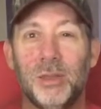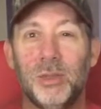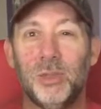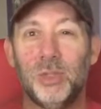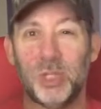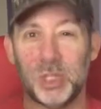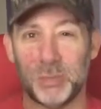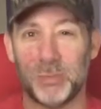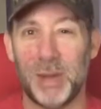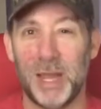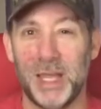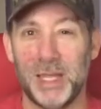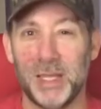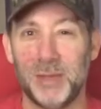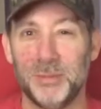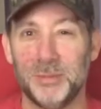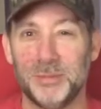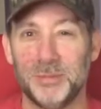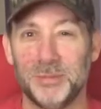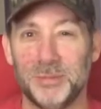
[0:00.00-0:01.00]
Just buy them.
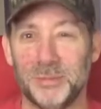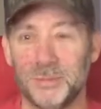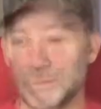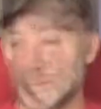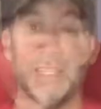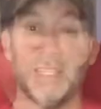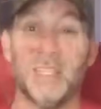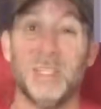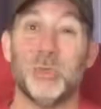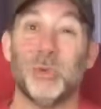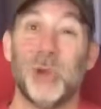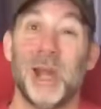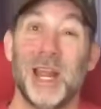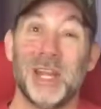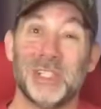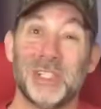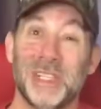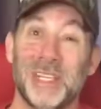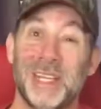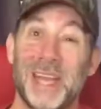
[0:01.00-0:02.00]
These were
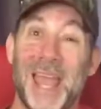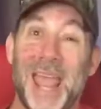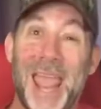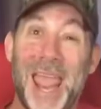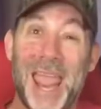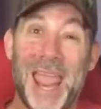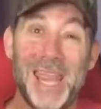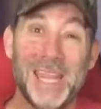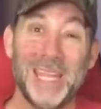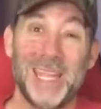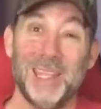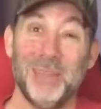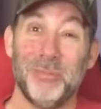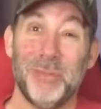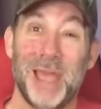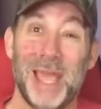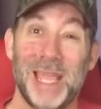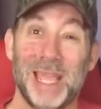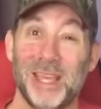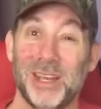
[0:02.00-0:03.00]
actually in a hanging
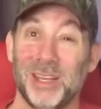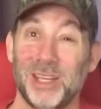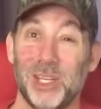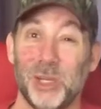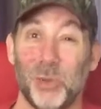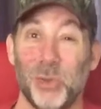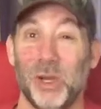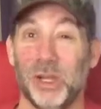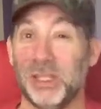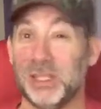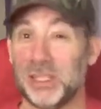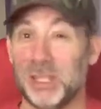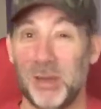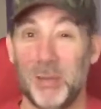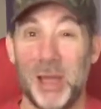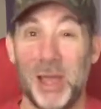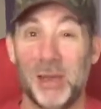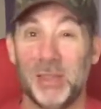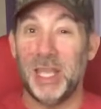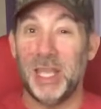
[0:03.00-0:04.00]
bag at a Goodwill.
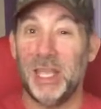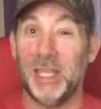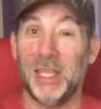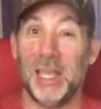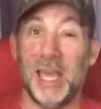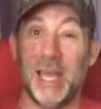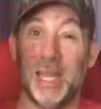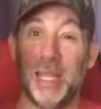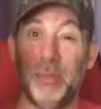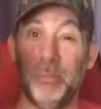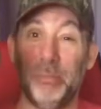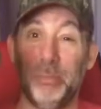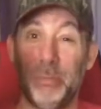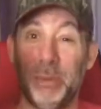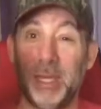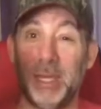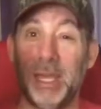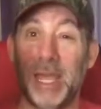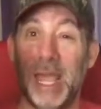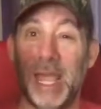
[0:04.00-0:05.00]
Somehow got a
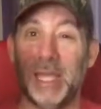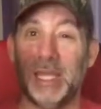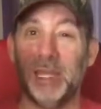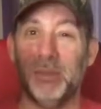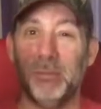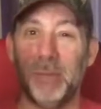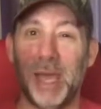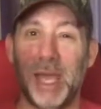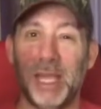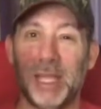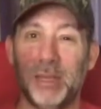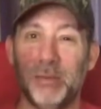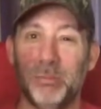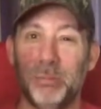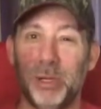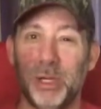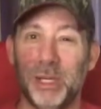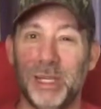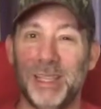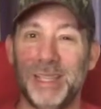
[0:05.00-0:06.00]
big hanging bag and
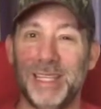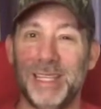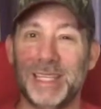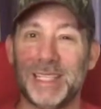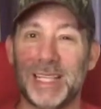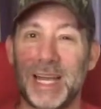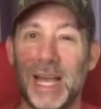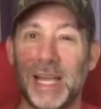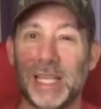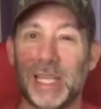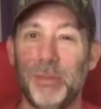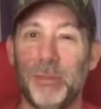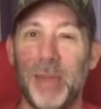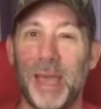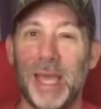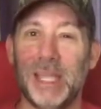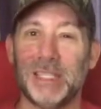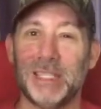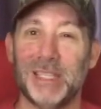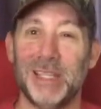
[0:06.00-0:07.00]
put these hockey
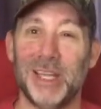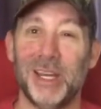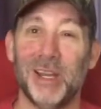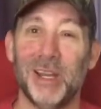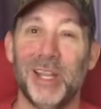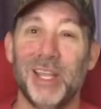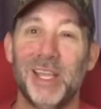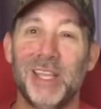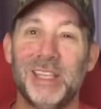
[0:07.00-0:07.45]
pads in there.